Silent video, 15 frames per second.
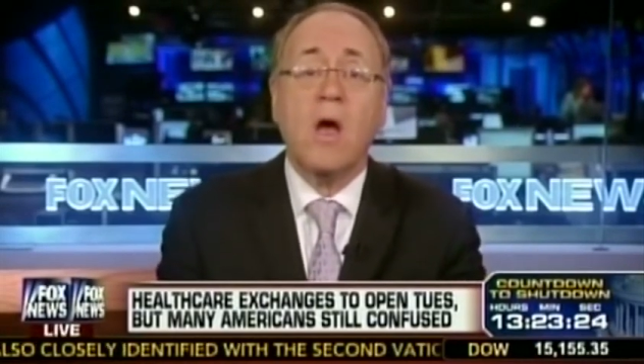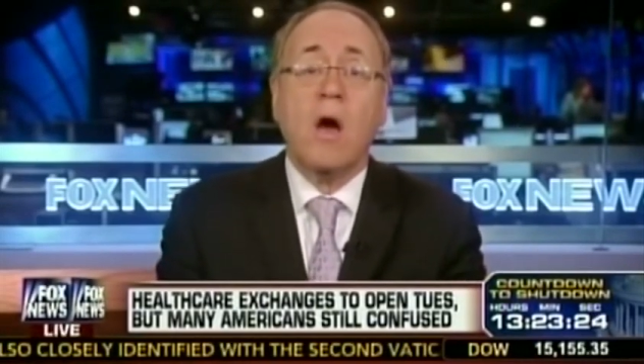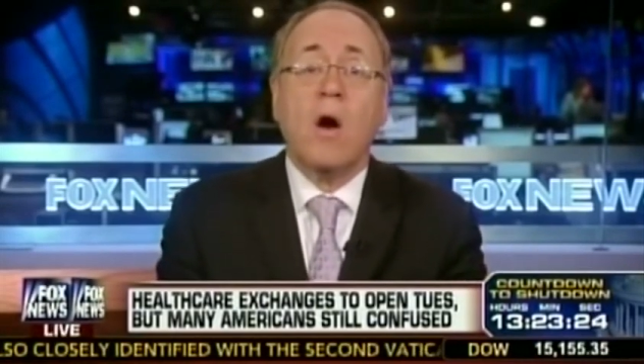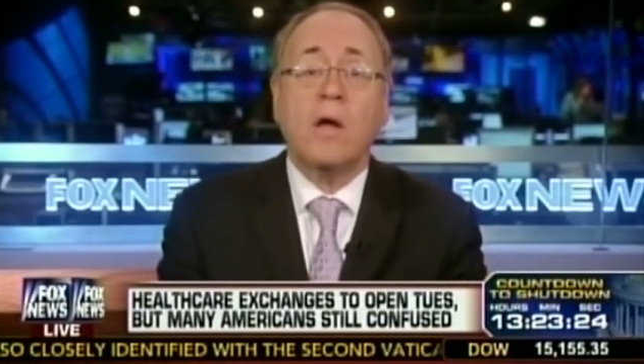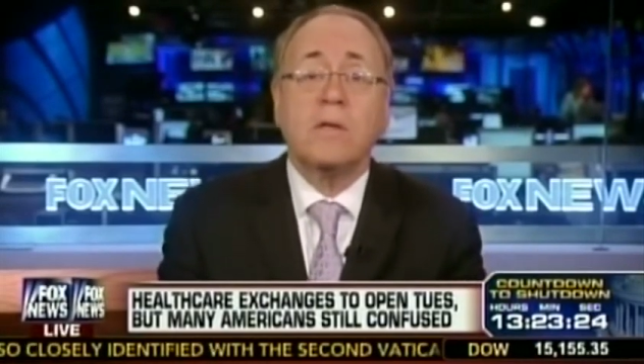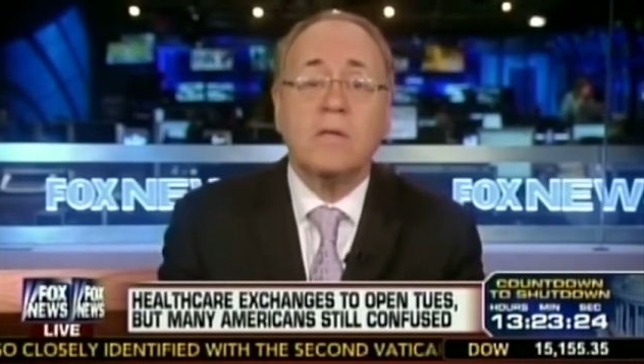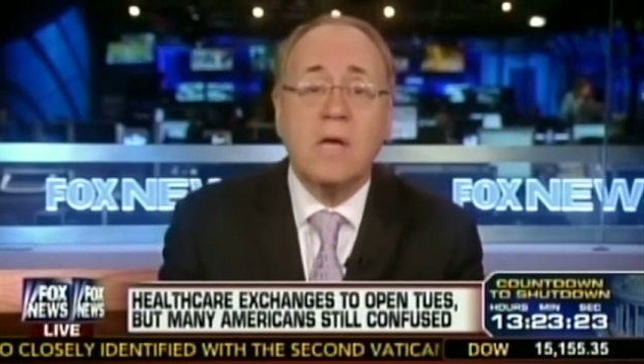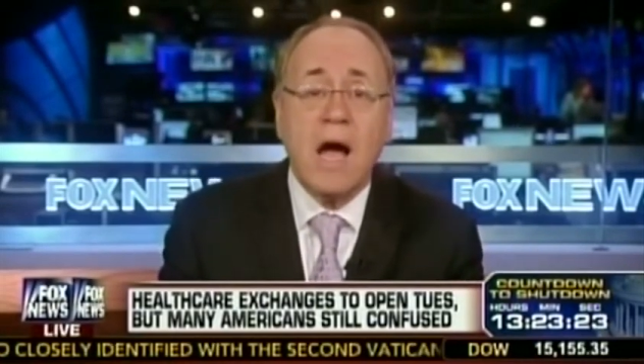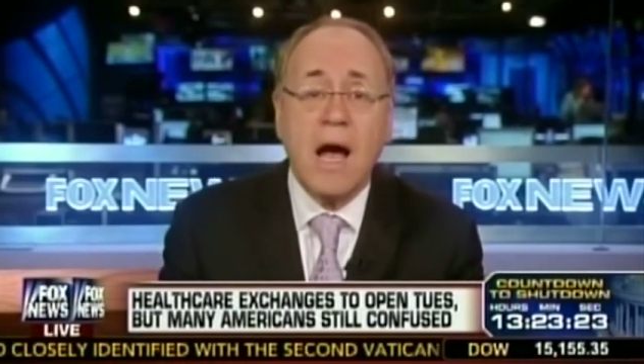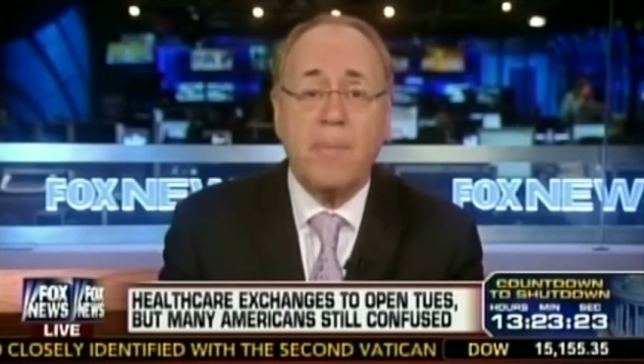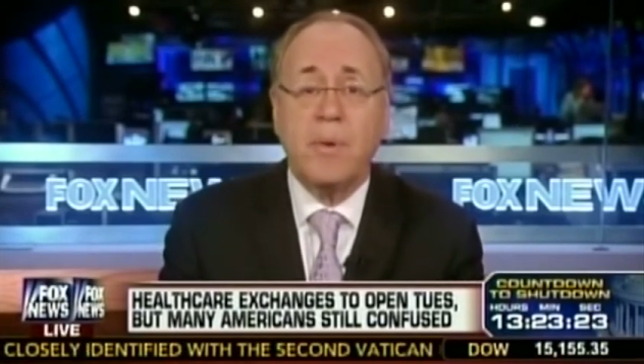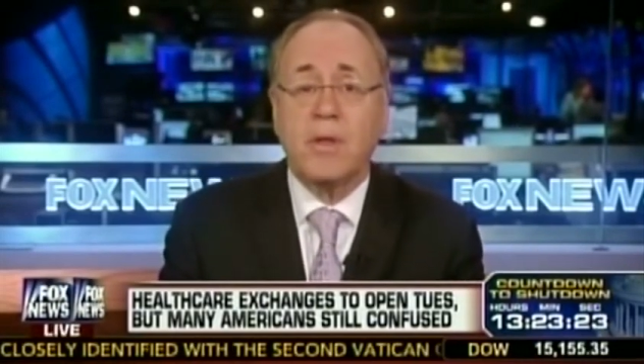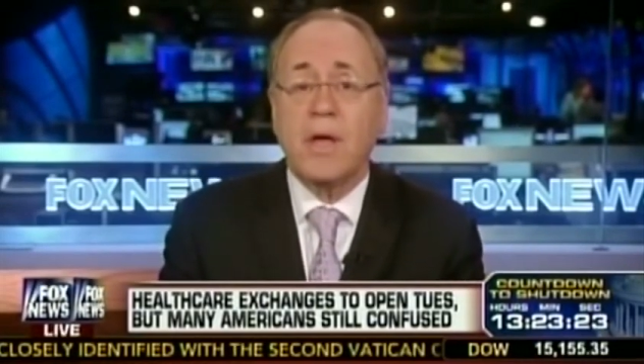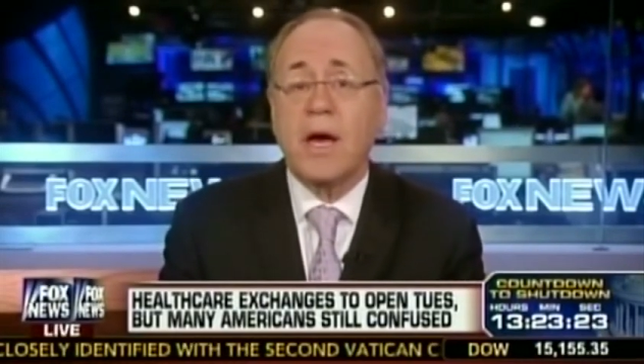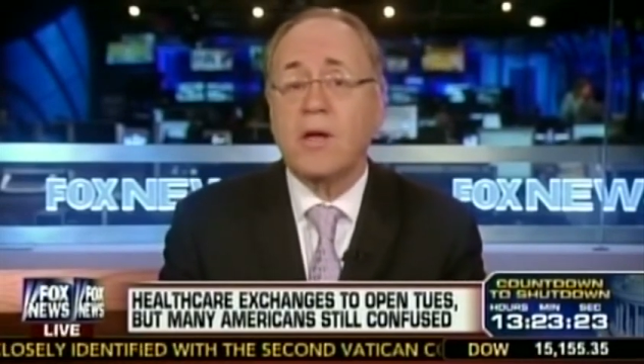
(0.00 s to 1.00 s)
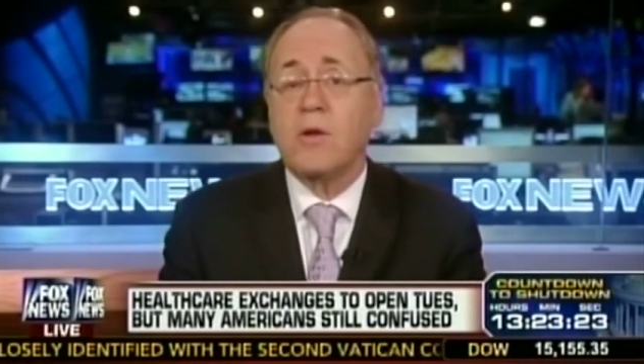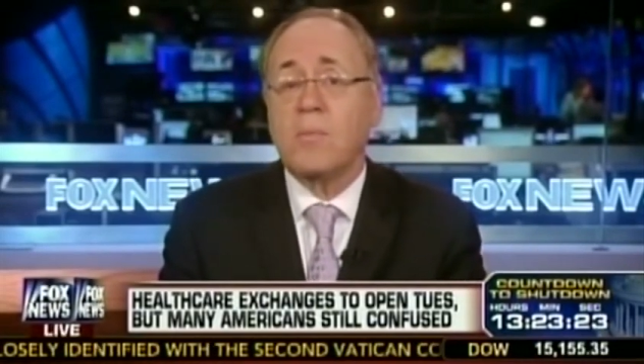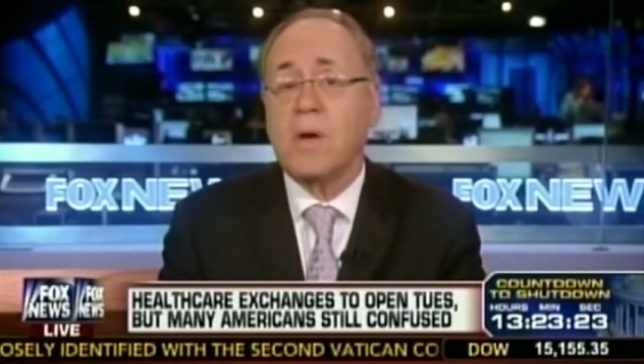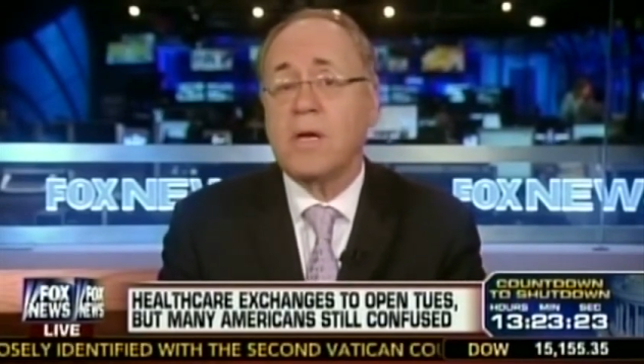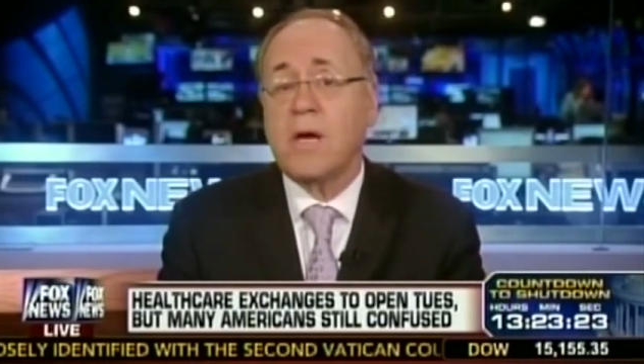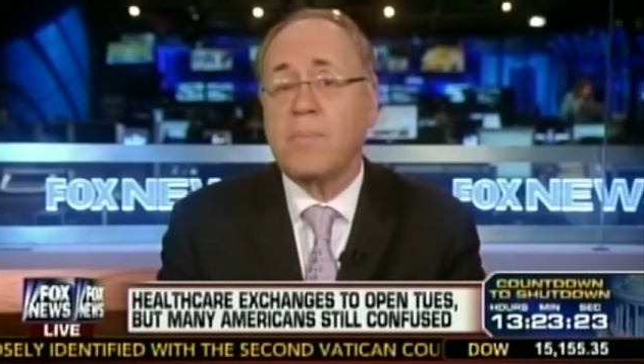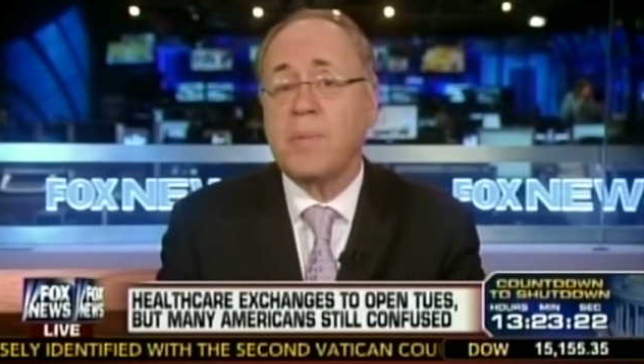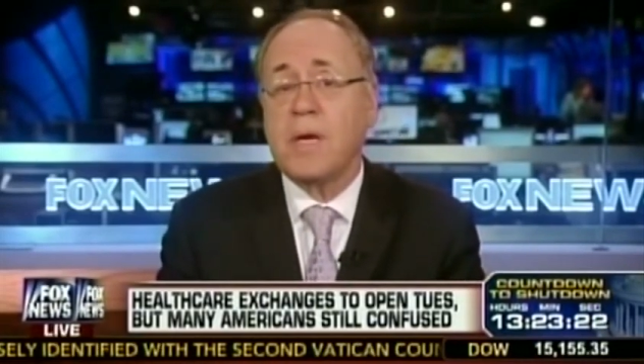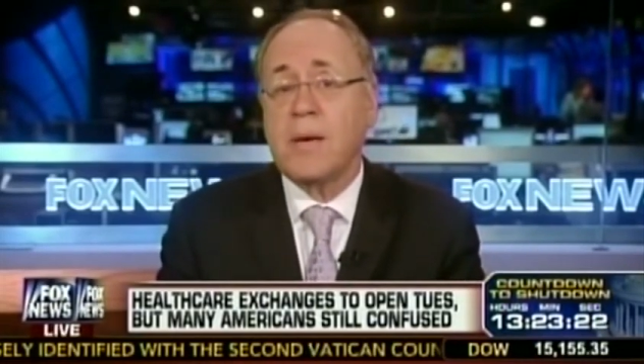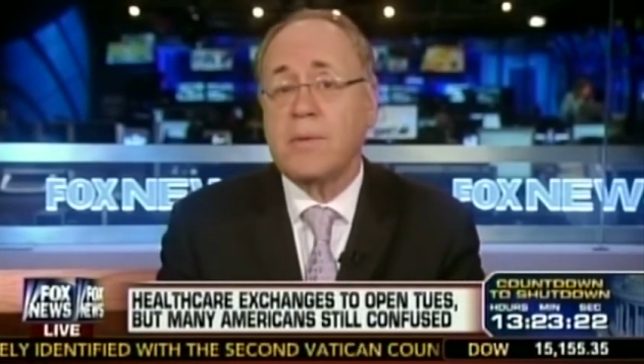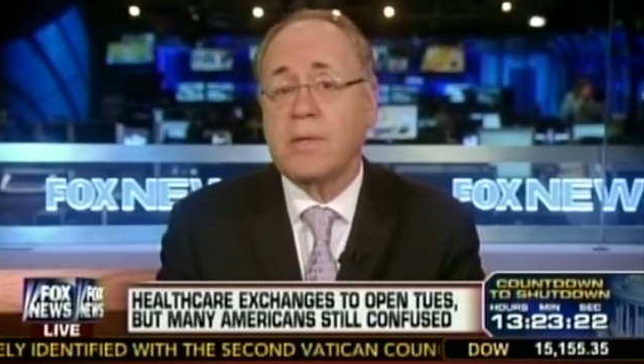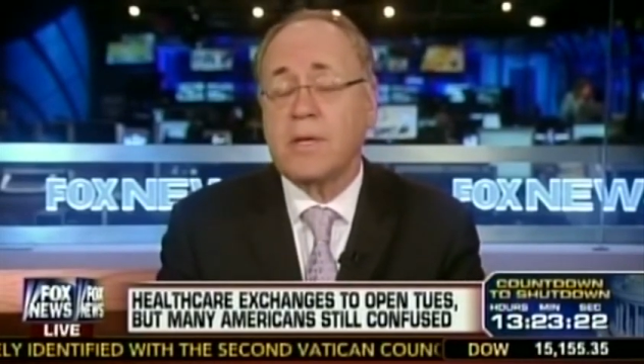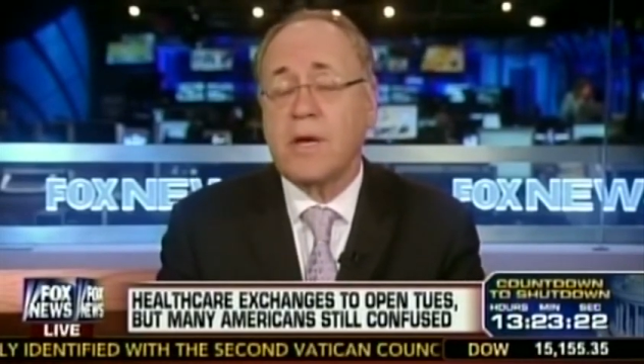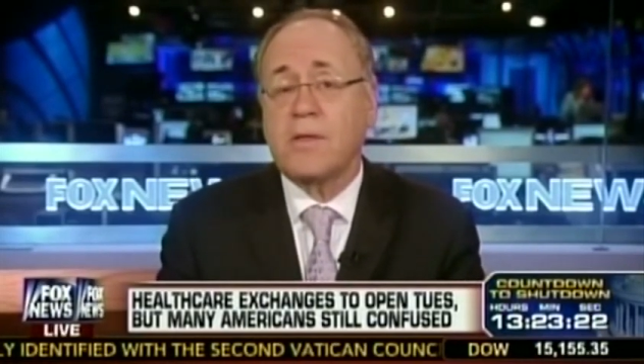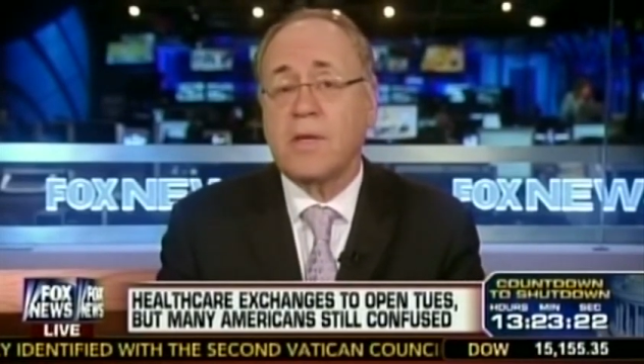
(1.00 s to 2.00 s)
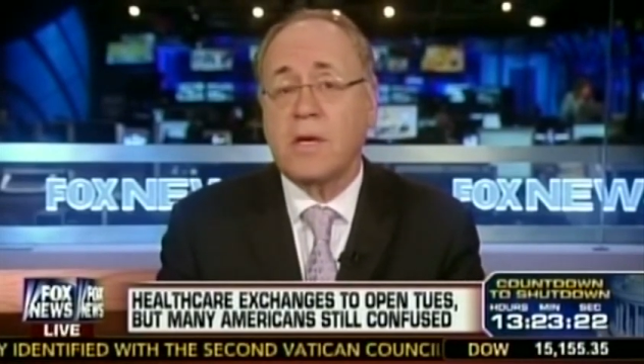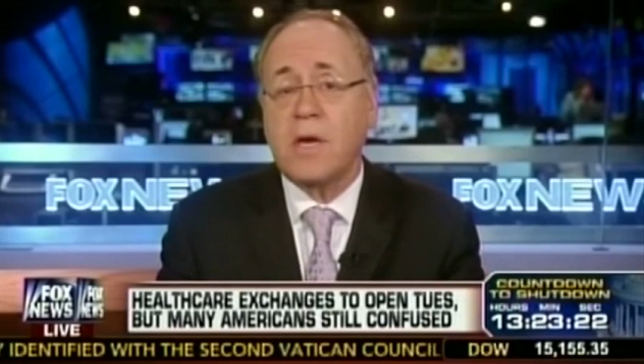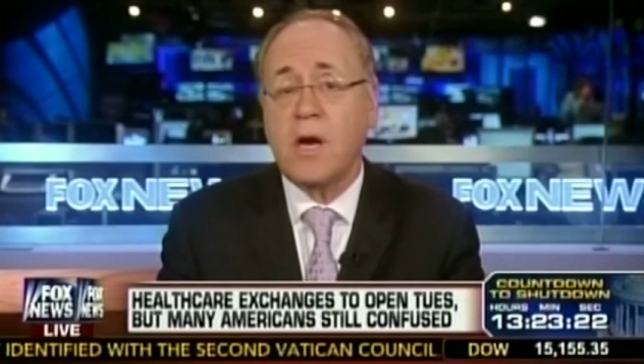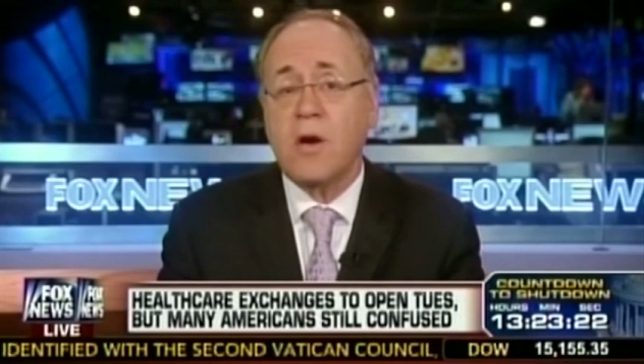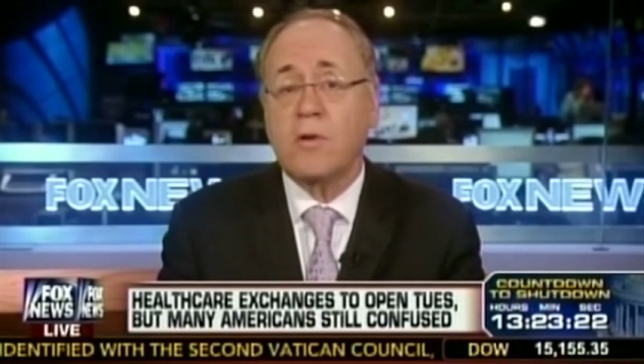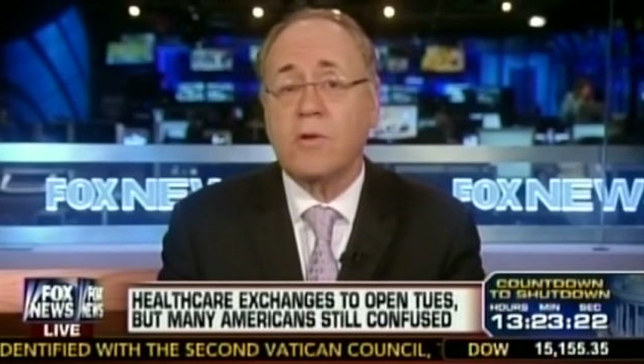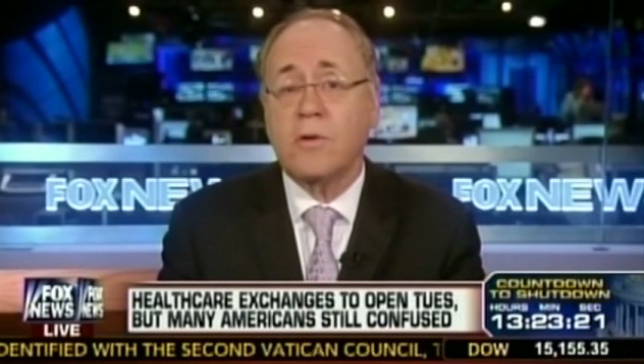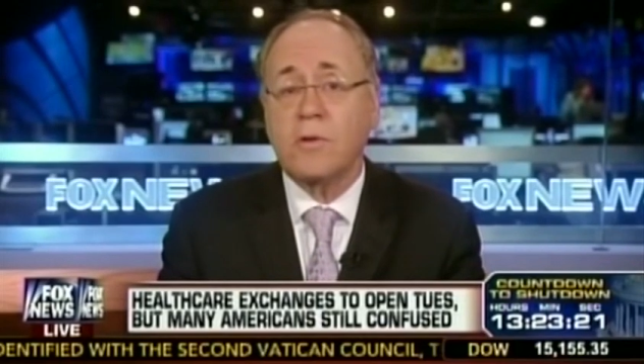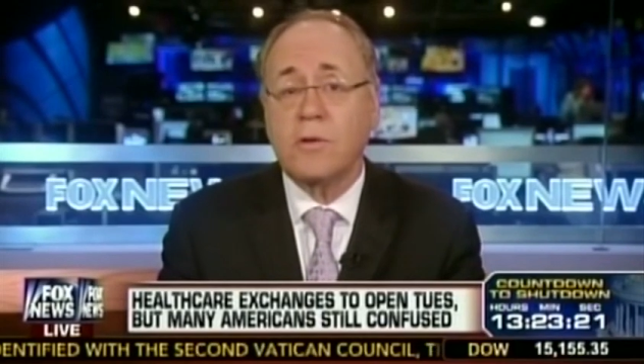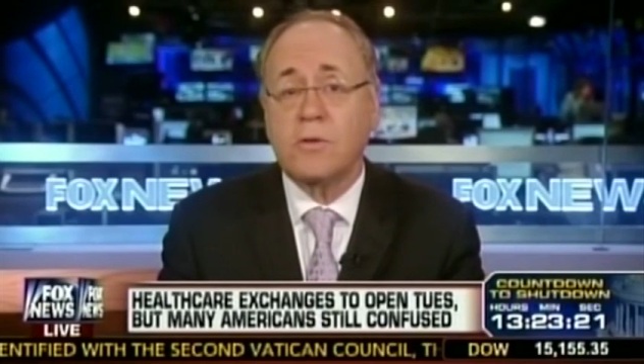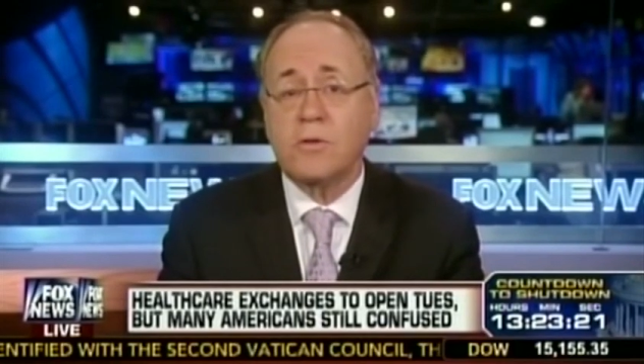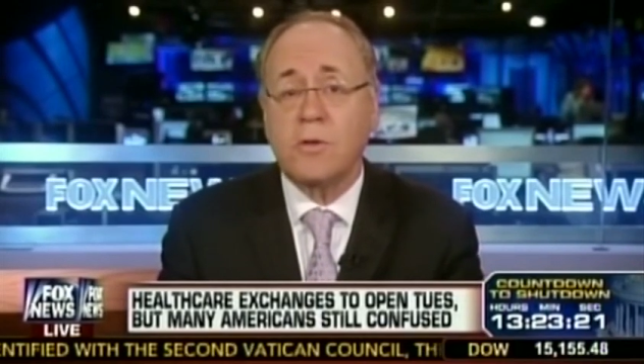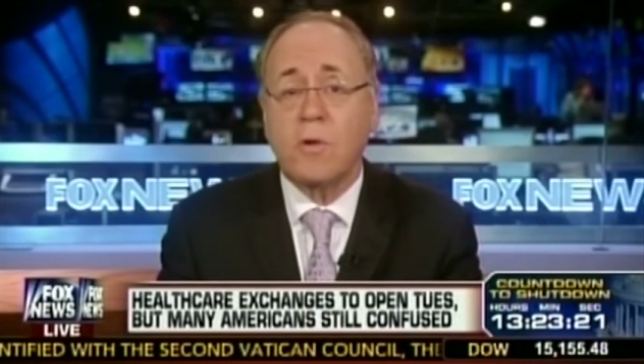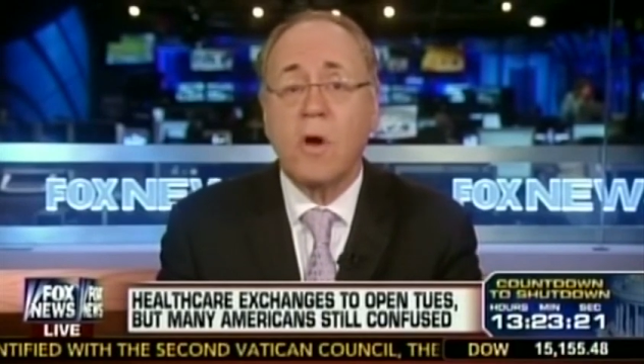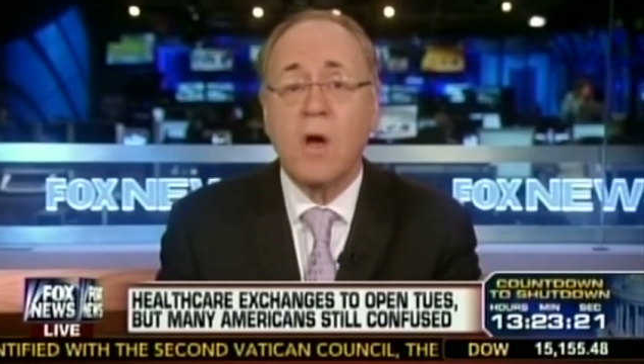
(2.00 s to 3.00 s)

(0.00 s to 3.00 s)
on top of that, you may not be able to get the care you used to.